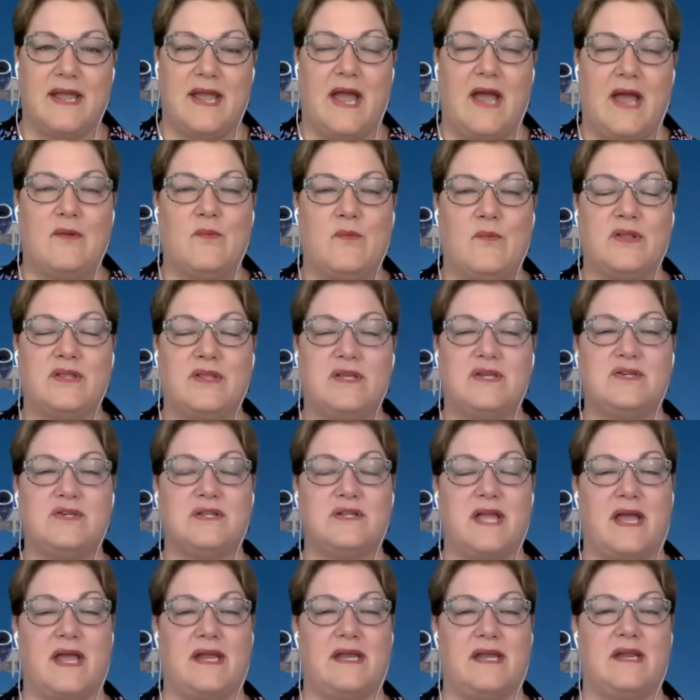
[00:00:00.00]
And whether you do
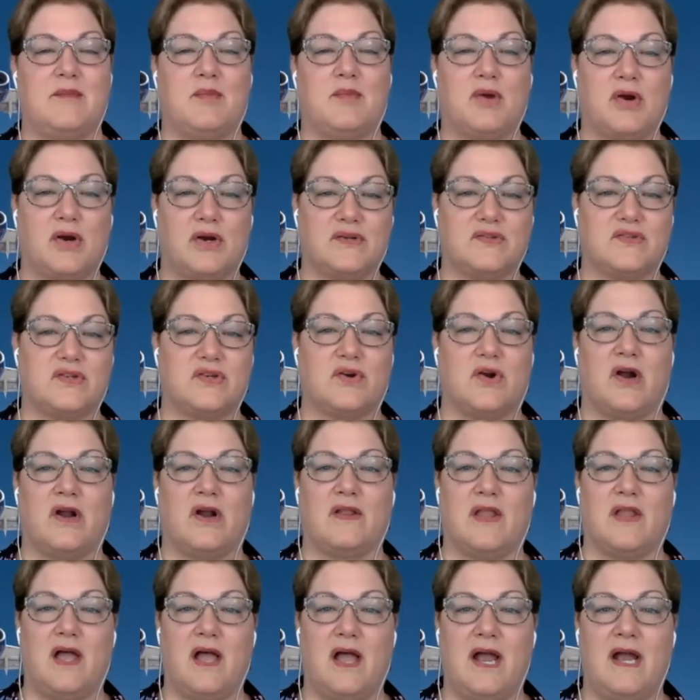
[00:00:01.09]
that in person or
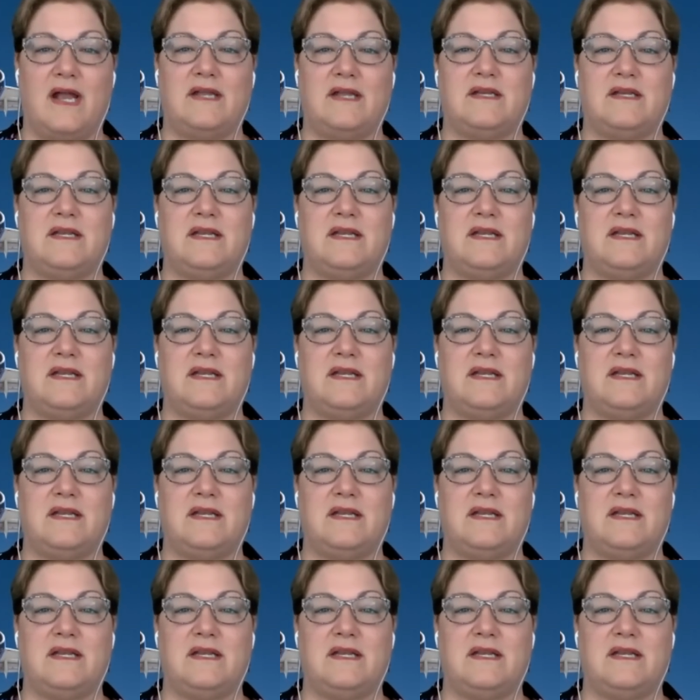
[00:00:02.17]
online,